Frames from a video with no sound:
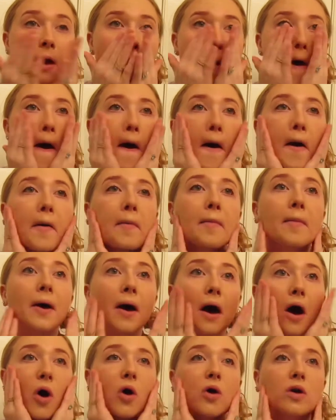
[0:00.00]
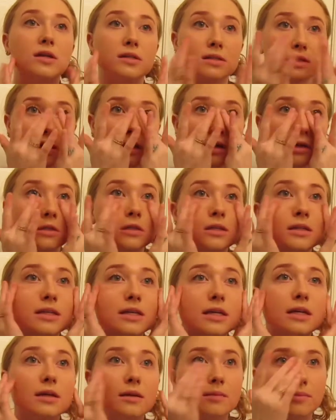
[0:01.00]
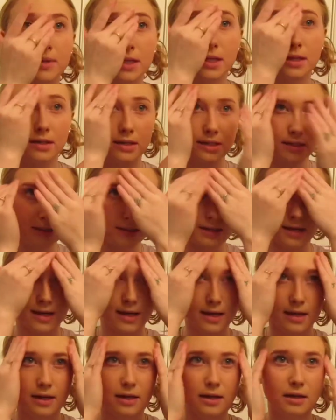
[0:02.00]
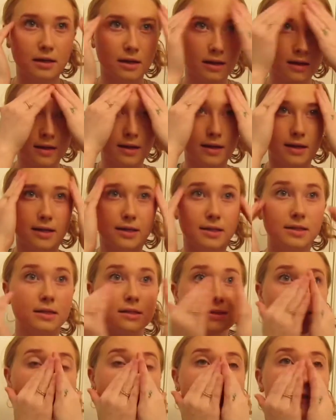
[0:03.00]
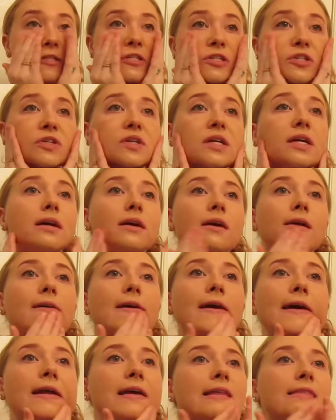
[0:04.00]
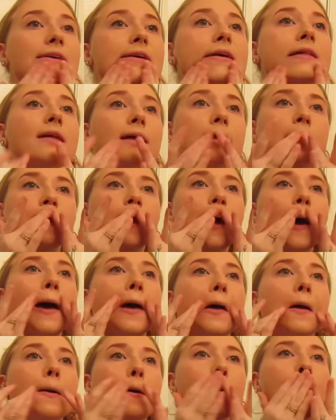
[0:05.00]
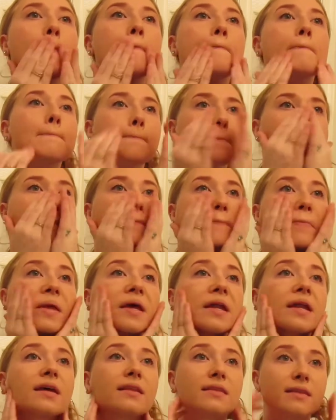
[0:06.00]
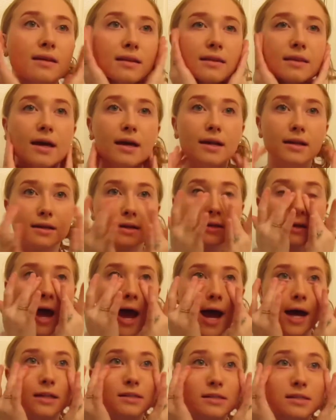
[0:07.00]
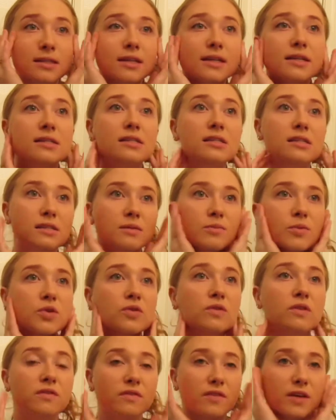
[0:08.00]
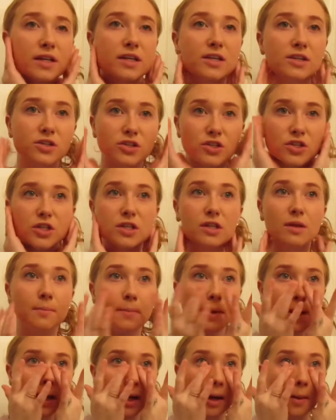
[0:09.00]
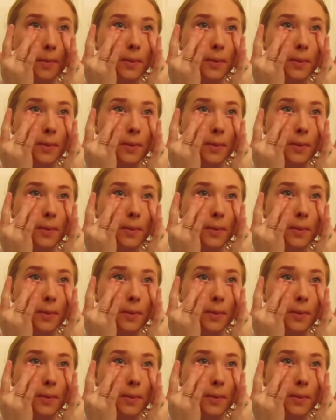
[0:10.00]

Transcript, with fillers: horizontally, because then it doesn't streak or anything like that. And I think that it adds a nice smooth finish to the makeup